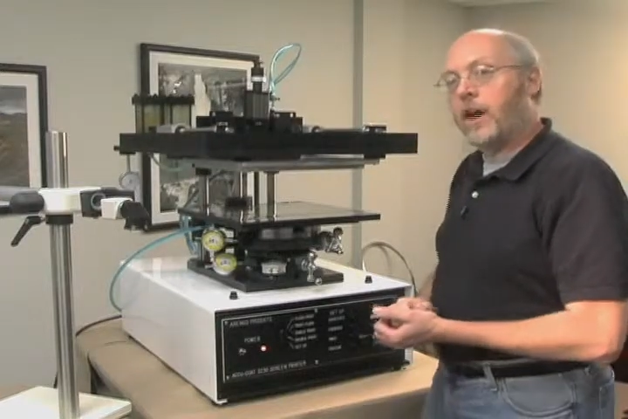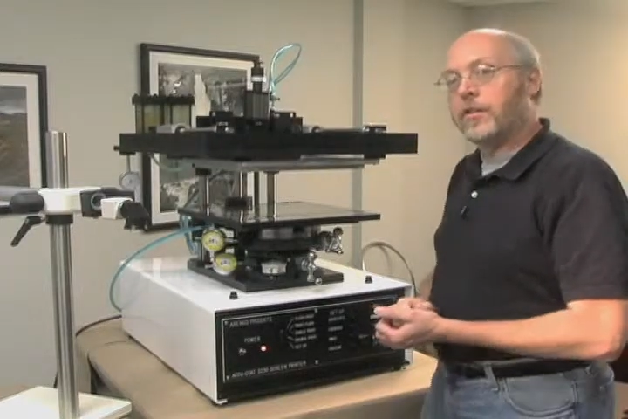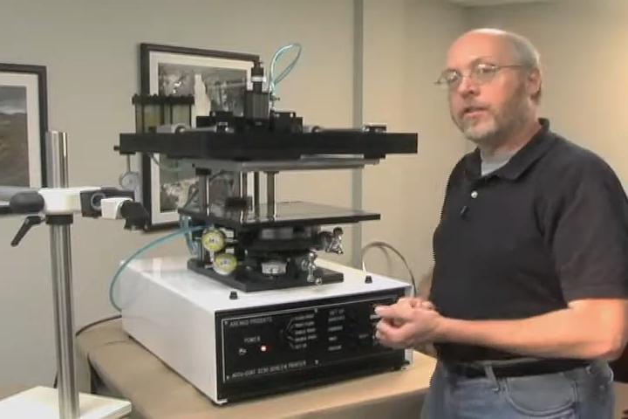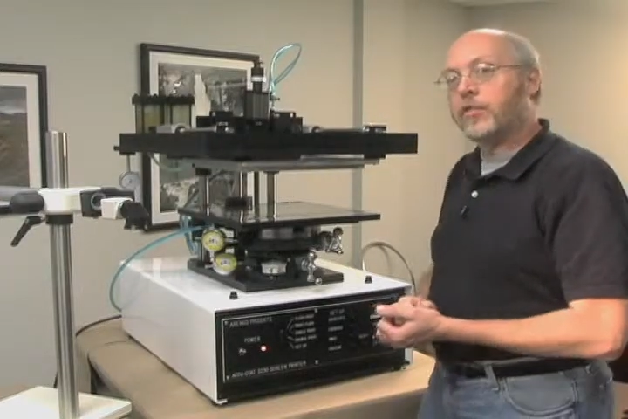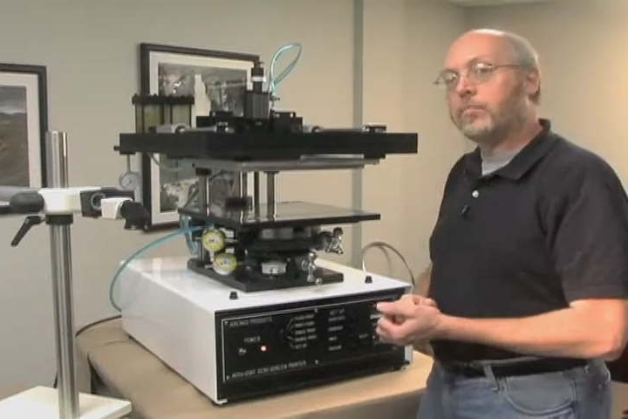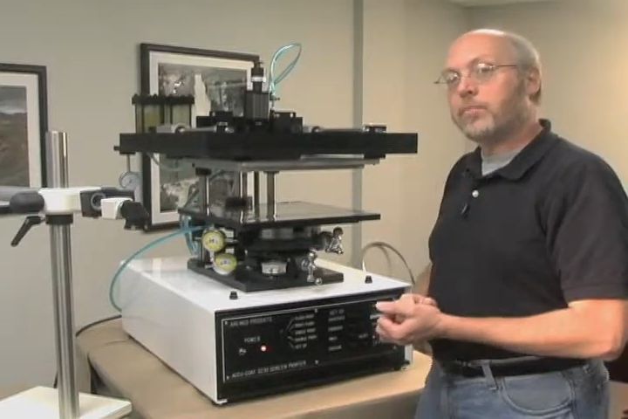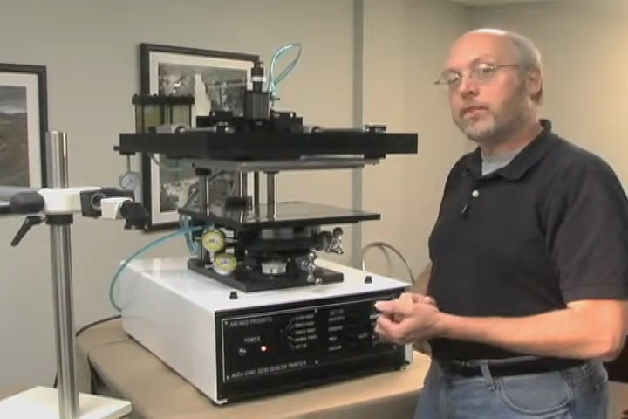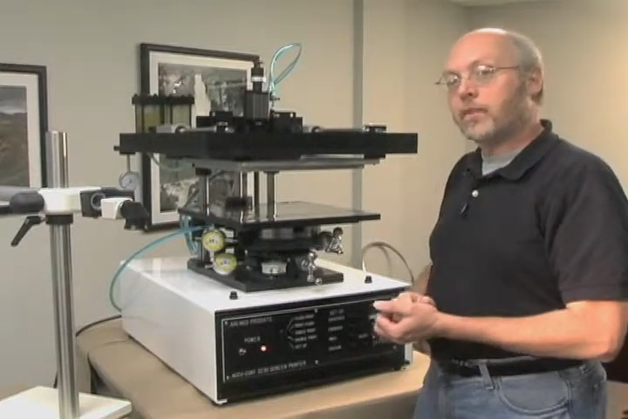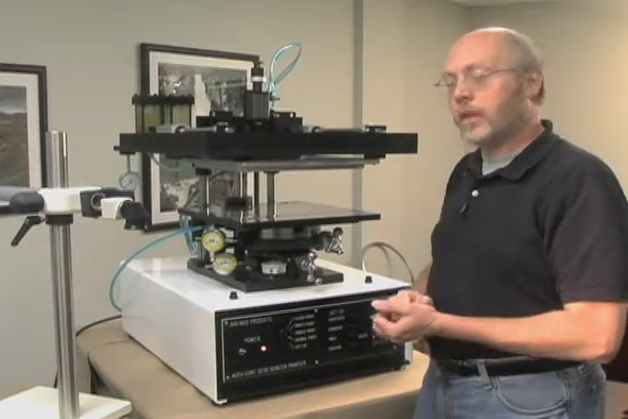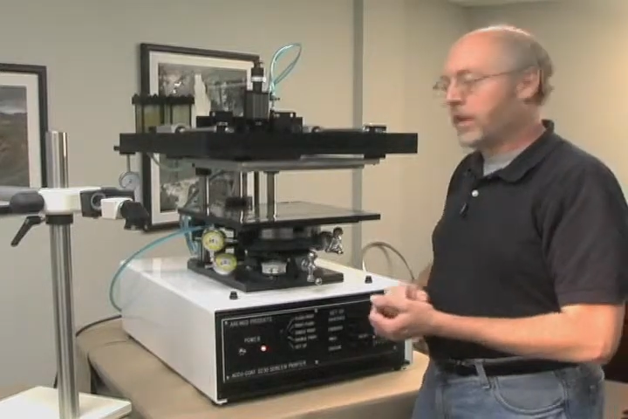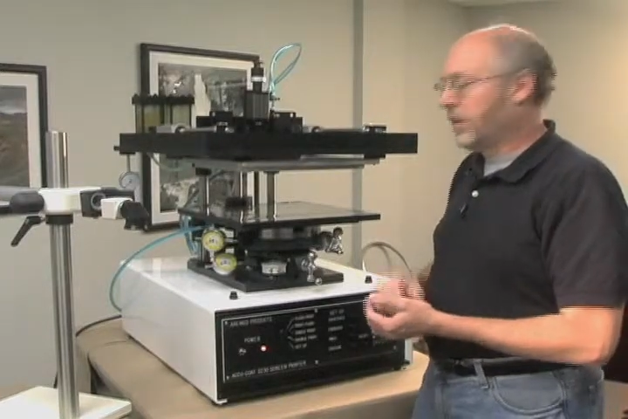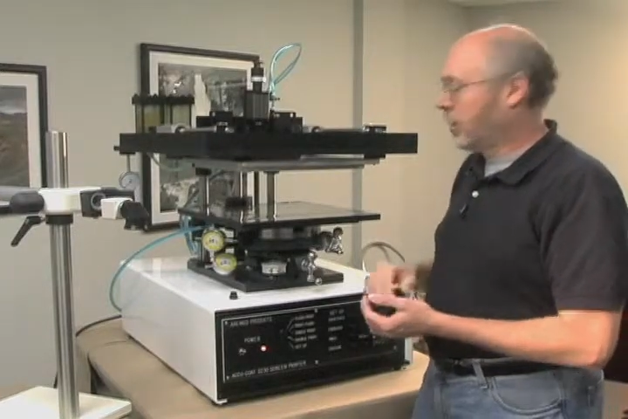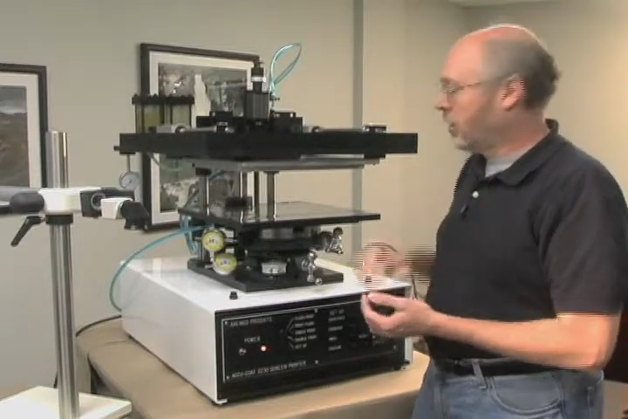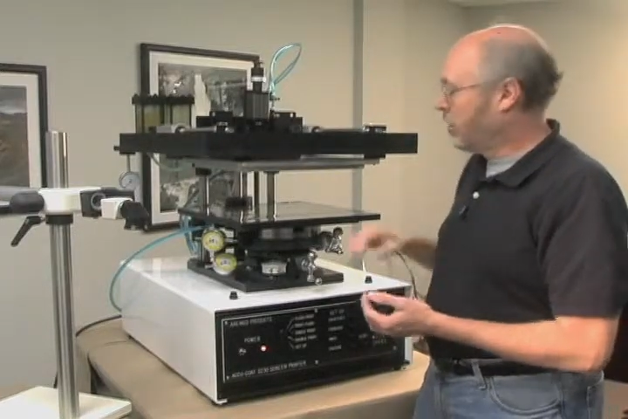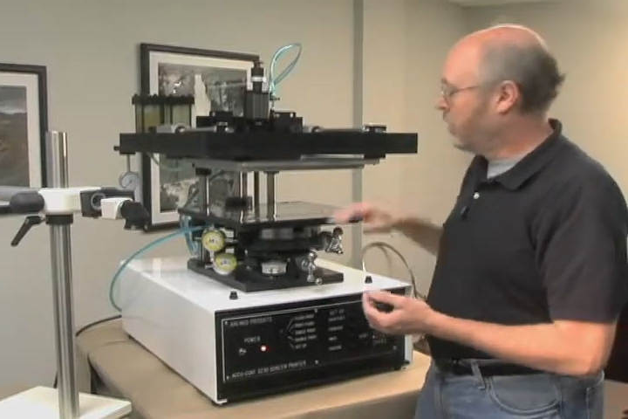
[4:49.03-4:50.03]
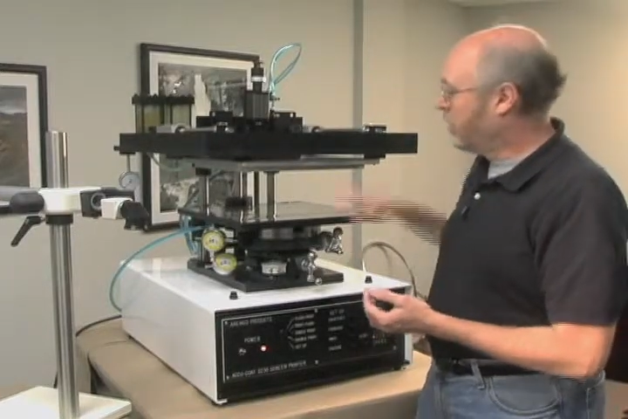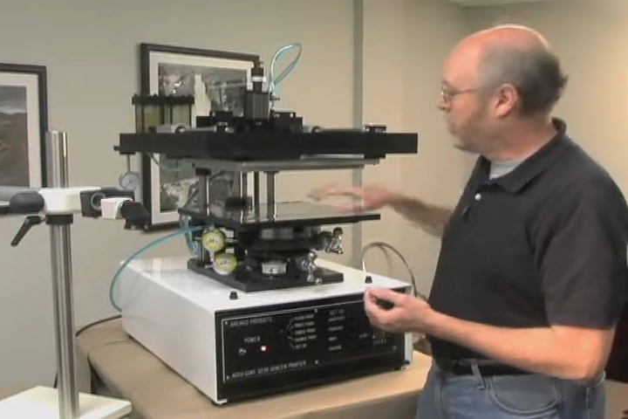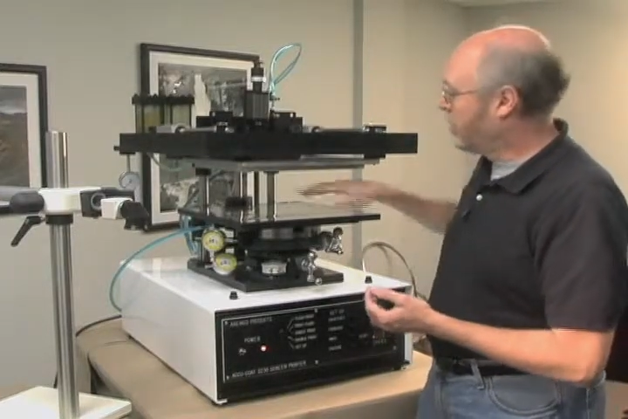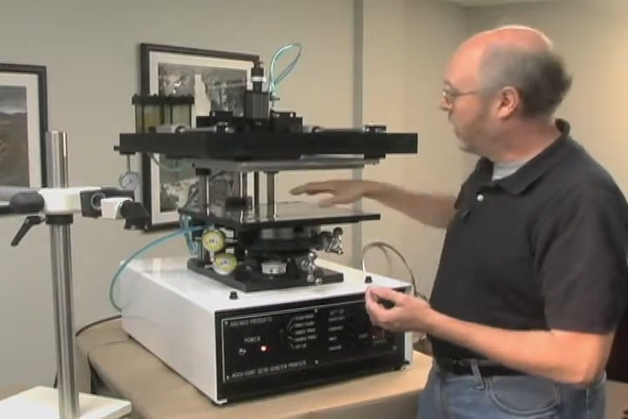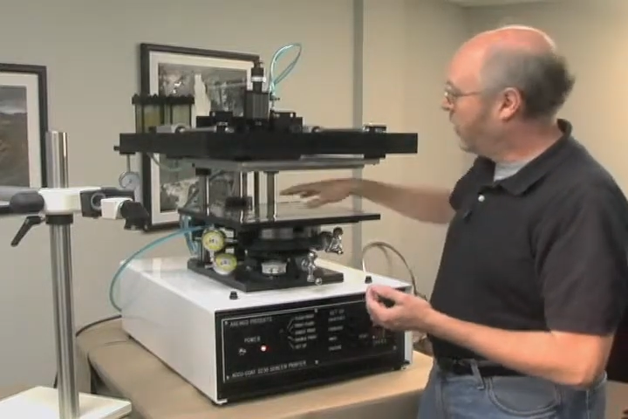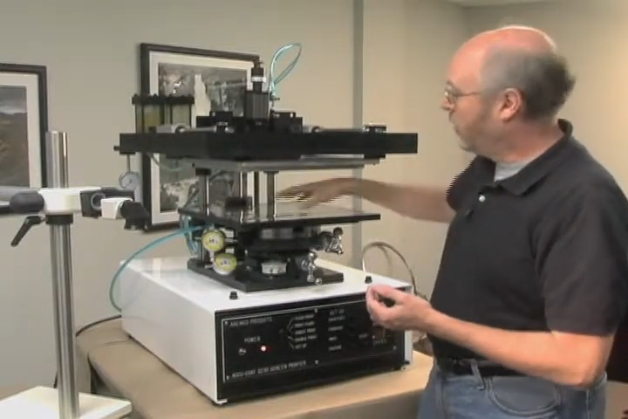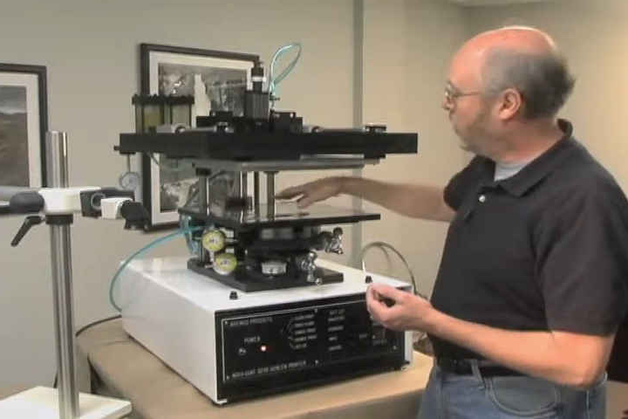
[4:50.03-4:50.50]
On this particular
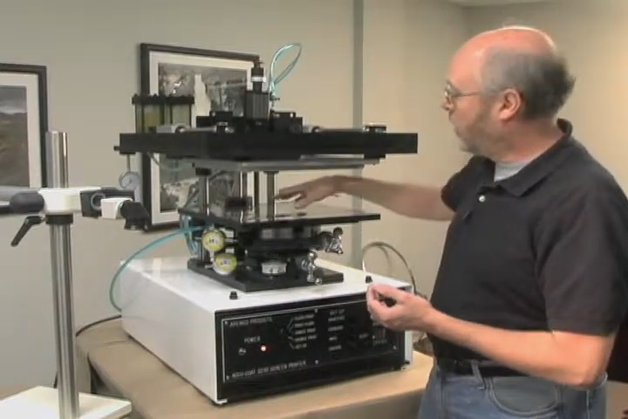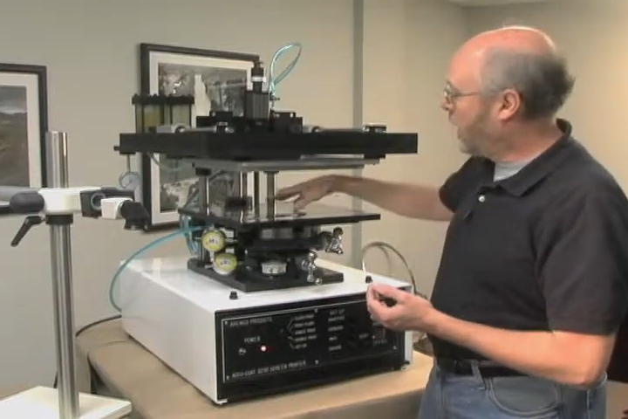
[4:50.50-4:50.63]
machine,